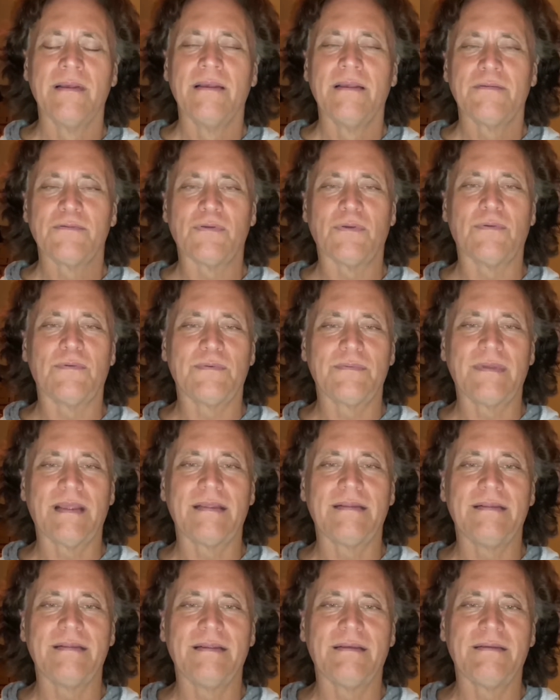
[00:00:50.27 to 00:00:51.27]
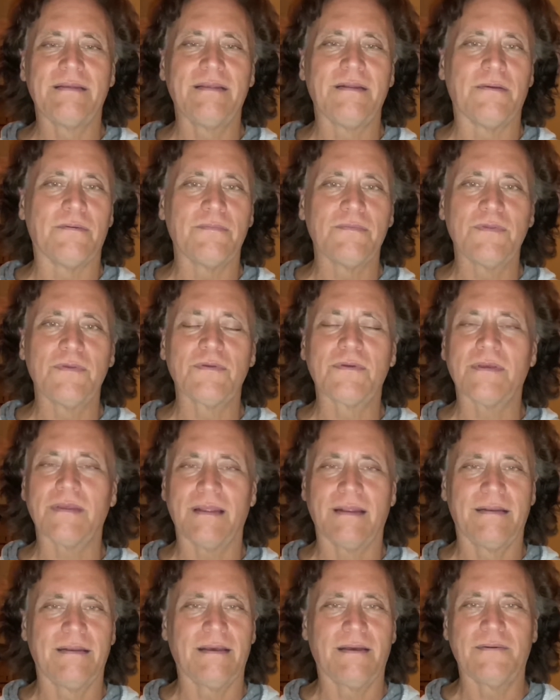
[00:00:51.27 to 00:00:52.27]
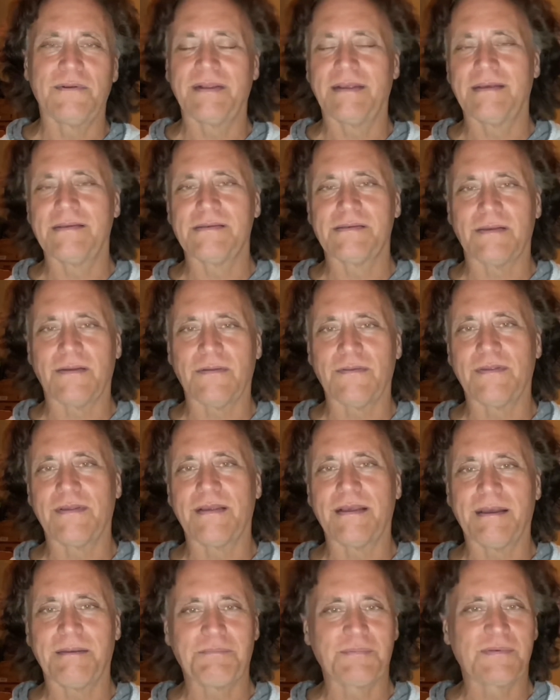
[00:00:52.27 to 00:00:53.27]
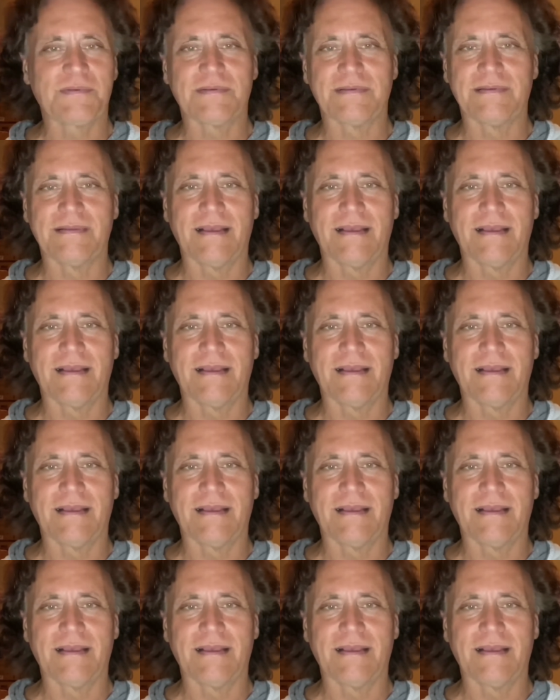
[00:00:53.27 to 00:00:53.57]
So, and you know, you can nowadays, all the apps,